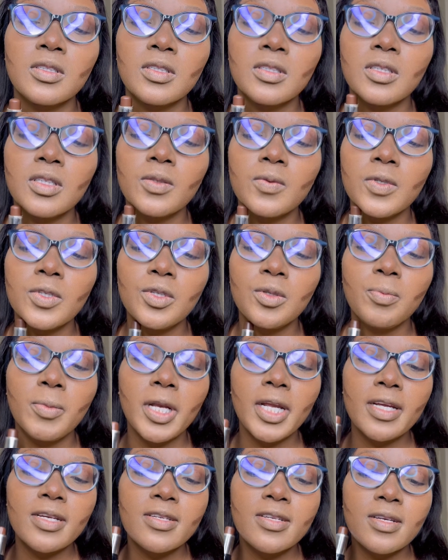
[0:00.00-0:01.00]
And when you're
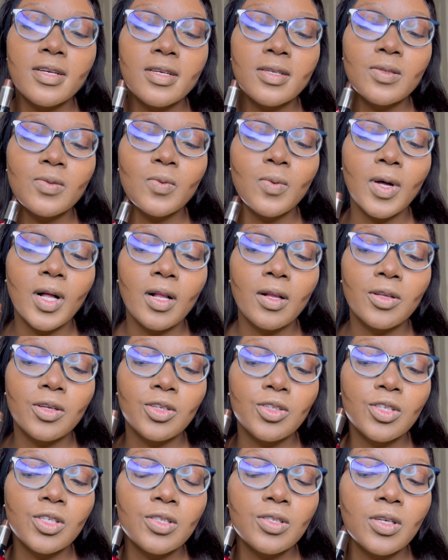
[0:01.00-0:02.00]
blending as well, you're
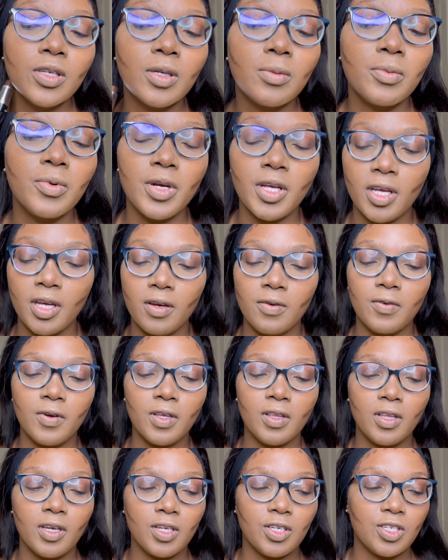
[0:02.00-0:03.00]
just going to bring
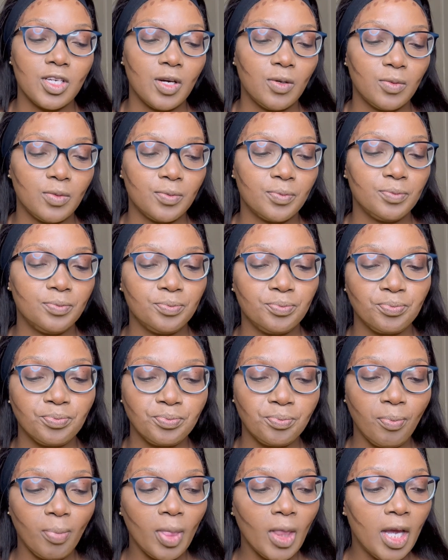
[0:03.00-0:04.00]
everything down.
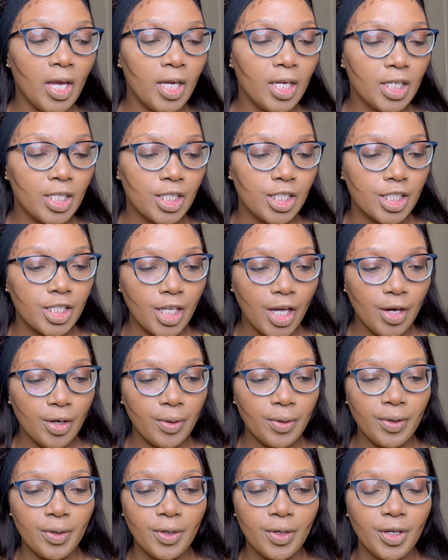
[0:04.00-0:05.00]

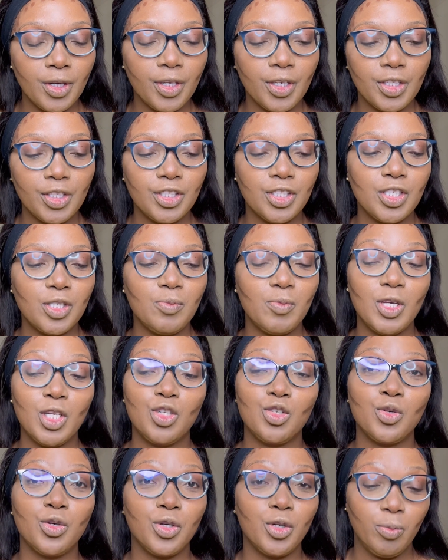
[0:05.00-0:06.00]
So just make
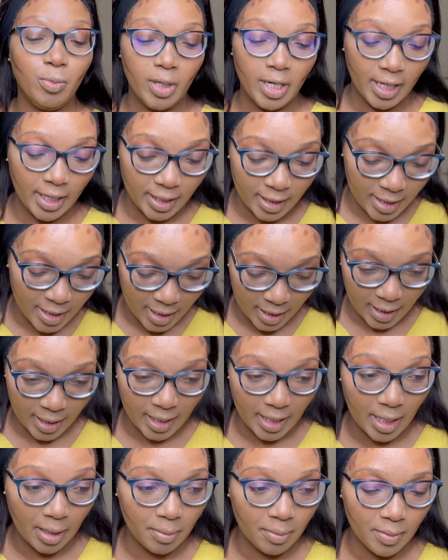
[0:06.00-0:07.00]
sure your blending
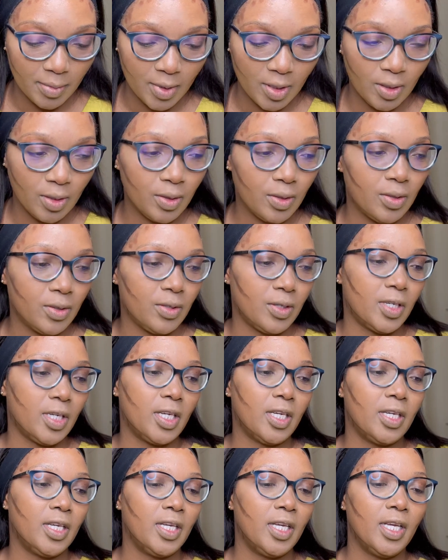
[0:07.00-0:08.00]
game, oh okay,
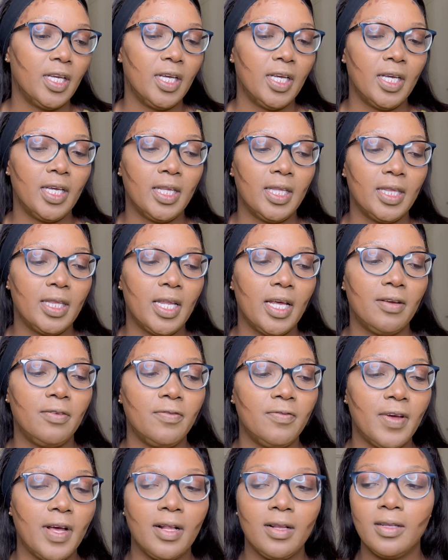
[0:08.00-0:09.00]
that
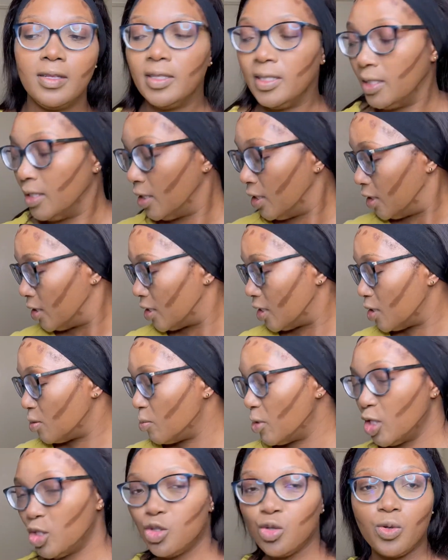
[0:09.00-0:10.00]
fell. Just
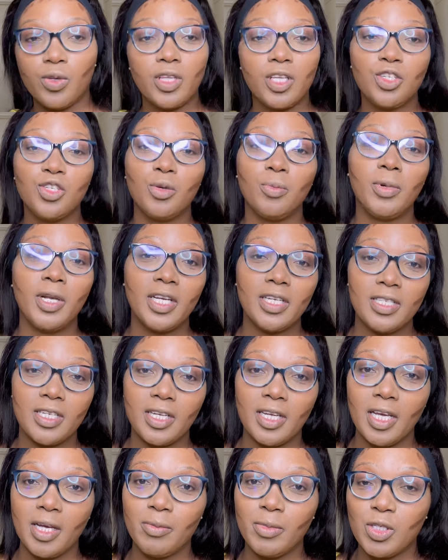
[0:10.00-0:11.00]
make sure that your blending
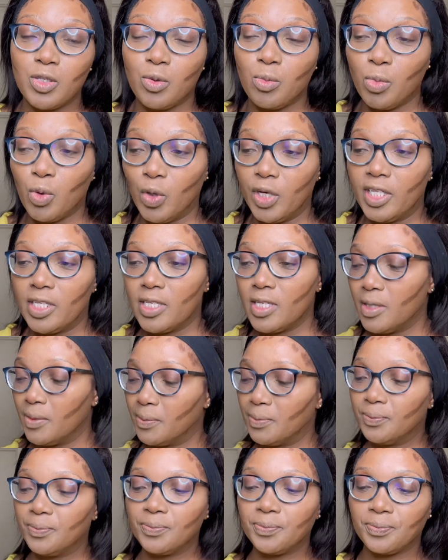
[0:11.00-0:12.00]
game is on point,
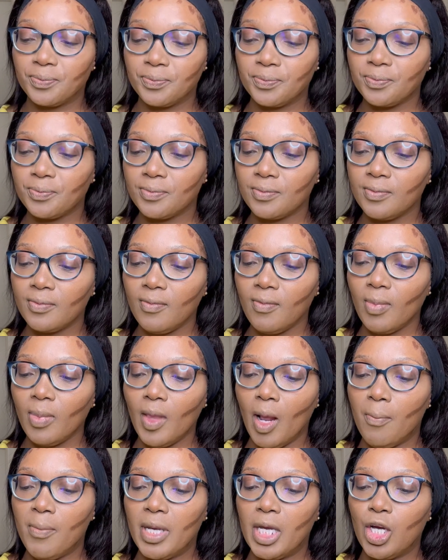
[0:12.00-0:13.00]

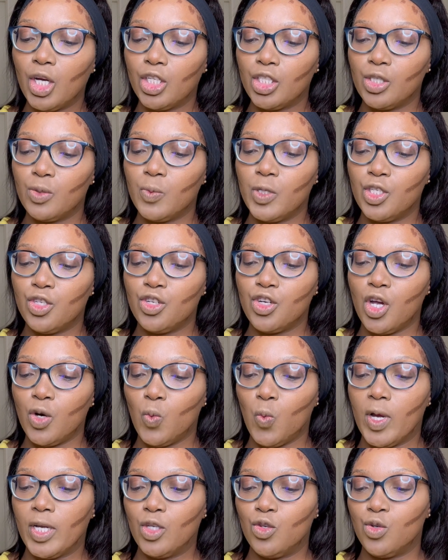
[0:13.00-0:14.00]
because we do not
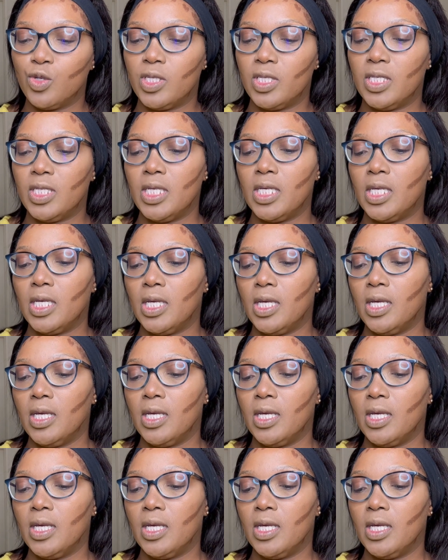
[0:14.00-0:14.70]
want to see